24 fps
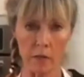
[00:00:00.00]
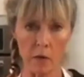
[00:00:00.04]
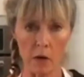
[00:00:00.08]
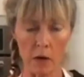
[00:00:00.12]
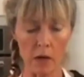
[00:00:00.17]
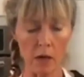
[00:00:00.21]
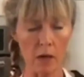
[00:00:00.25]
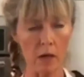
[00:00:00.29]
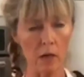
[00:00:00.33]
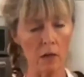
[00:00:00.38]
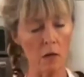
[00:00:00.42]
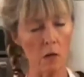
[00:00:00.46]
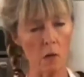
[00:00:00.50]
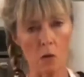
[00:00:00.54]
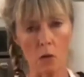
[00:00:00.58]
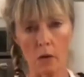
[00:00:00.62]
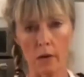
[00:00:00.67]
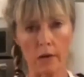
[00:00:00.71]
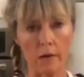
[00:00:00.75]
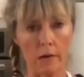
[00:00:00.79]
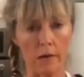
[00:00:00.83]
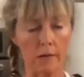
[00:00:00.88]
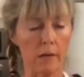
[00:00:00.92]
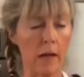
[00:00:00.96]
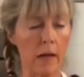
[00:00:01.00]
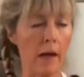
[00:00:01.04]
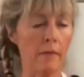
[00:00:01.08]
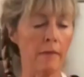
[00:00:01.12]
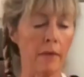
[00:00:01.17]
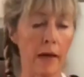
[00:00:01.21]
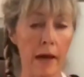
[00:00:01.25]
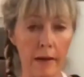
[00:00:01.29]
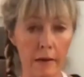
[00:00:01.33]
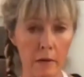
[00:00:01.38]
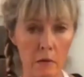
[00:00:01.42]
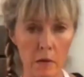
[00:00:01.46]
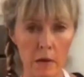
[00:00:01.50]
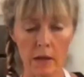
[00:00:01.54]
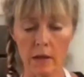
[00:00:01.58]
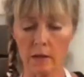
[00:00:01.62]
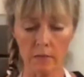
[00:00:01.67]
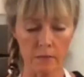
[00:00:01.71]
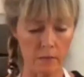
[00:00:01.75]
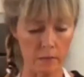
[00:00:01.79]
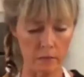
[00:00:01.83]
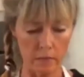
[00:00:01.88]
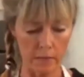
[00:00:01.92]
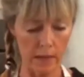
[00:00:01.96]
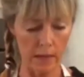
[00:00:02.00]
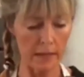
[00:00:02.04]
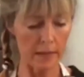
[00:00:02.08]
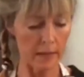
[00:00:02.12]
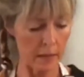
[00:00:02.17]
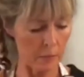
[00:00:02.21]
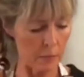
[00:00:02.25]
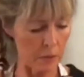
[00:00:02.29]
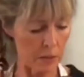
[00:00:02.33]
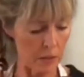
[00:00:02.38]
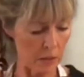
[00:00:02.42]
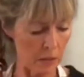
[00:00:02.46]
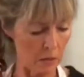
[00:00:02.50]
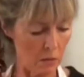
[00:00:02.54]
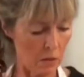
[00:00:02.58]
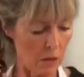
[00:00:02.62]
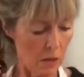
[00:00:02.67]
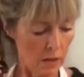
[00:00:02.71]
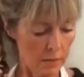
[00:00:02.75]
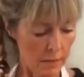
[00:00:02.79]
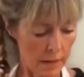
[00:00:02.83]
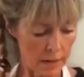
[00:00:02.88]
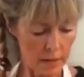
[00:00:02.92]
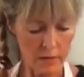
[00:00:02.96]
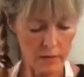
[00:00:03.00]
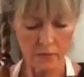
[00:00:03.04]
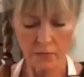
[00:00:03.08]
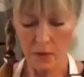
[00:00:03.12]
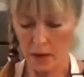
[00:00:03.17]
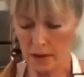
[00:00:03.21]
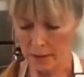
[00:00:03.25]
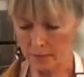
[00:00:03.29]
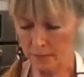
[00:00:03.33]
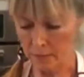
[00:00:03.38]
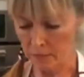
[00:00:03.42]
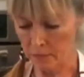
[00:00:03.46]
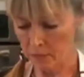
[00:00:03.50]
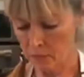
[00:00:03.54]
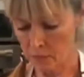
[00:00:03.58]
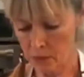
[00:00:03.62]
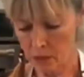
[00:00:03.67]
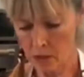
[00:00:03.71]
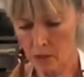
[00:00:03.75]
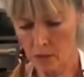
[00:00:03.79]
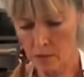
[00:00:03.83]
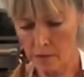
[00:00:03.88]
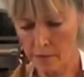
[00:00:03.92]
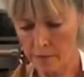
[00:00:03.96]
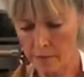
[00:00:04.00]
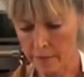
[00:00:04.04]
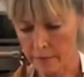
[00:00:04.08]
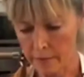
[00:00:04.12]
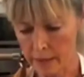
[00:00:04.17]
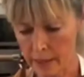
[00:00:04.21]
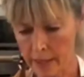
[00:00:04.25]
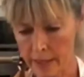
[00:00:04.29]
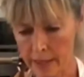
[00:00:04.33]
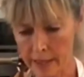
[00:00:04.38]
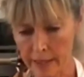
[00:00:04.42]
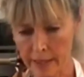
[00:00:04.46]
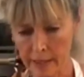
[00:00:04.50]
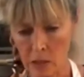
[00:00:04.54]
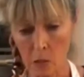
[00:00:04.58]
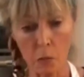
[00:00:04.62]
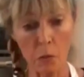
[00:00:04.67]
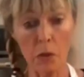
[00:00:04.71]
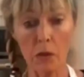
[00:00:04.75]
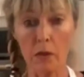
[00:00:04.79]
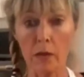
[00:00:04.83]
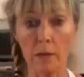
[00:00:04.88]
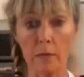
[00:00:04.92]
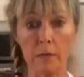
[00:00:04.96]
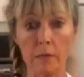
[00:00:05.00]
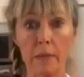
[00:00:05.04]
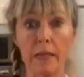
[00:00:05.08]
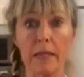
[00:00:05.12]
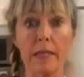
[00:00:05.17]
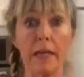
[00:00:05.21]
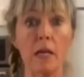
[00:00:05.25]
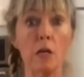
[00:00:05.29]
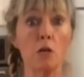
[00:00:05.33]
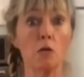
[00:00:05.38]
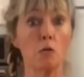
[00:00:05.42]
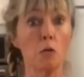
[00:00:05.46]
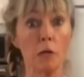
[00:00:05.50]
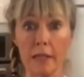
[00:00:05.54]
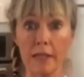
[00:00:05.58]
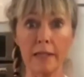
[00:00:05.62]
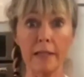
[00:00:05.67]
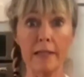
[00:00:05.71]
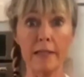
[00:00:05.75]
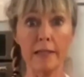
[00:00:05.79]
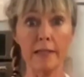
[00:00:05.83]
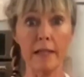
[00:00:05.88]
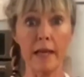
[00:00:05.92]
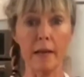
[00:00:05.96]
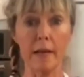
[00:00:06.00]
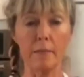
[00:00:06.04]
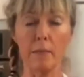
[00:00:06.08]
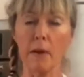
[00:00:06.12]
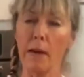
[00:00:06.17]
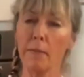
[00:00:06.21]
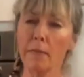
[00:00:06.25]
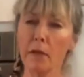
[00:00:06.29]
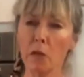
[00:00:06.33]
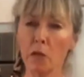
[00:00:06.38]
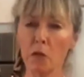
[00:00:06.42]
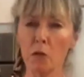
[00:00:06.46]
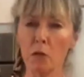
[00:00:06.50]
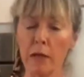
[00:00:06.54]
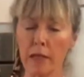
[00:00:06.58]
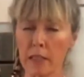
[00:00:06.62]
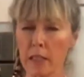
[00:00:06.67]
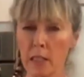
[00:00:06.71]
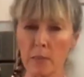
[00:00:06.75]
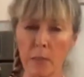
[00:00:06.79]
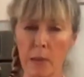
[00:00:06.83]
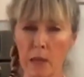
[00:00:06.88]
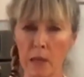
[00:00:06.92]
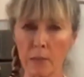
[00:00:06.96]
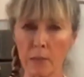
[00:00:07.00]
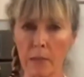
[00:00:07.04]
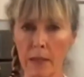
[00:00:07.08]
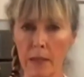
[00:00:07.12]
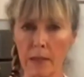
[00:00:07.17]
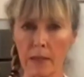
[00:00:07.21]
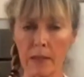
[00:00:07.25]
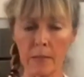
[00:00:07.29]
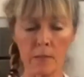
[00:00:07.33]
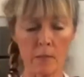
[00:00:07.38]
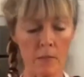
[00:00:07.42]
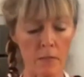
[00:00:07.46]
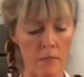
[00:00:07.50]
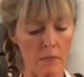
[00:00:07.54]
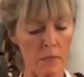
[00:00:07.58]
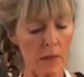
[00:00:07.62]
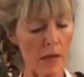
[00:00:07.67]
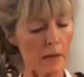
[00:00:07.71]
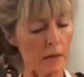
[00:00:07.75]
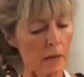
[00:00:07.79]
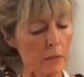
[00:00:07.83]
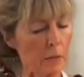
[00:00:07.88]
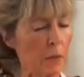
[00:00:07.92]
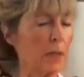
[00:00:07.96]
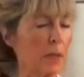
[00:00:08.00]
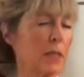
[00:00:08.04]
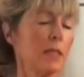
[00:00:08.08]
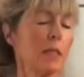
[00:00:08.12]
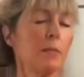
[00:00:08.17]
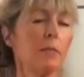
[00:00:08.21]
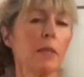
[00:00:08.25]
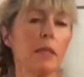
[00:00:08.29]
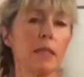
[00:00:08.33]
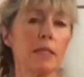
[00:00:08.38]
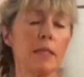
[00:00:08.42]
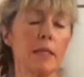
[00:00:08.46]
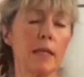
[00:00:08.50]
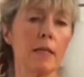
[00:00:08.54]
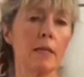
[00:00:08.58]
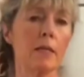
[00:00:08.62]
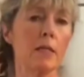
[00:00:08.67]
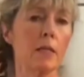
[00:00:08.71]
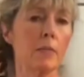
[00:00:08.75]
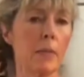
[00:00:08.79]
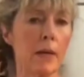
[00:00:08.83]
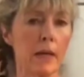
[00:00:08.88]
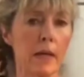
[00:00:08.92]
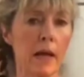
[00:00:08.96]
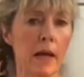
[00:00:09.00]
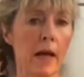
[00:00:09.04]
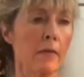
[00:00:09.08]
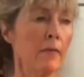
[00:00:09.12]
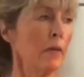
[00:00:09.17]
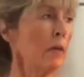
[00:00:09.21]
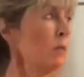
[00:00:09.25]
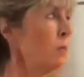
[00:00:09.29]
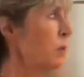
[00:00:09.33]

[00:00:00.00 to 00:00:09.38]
oil or avocado oil, that's up to you, that's fine. And we're gonna be grilling these up. I'm gonna do an experiment. I'm gonna put some of these into my oven,